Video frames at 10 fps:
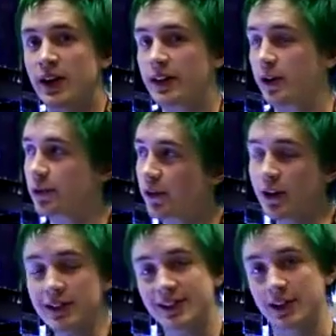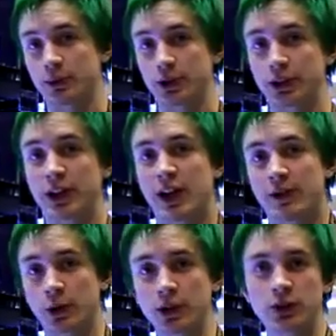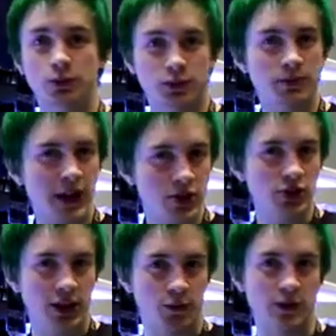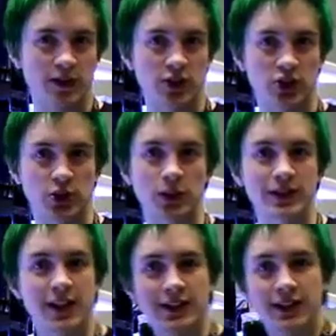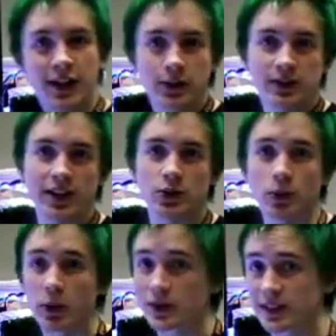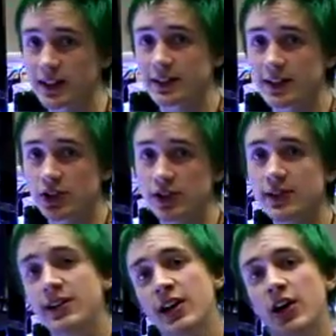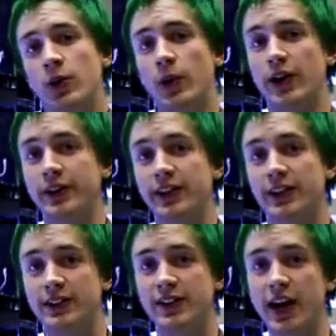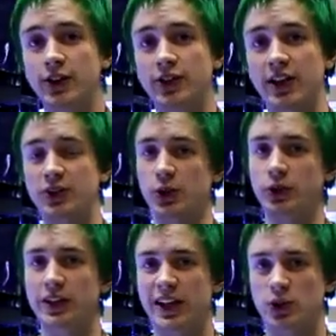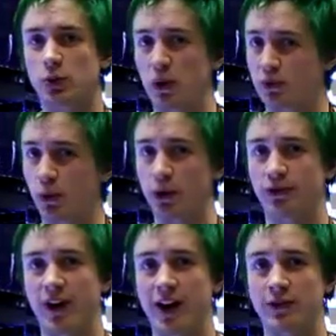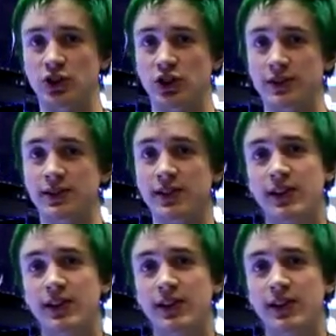Now they're very similar. The major difference in the two is that the yellows get to about 6 inches, while the tiger tails only get to about 4 to 5 inches.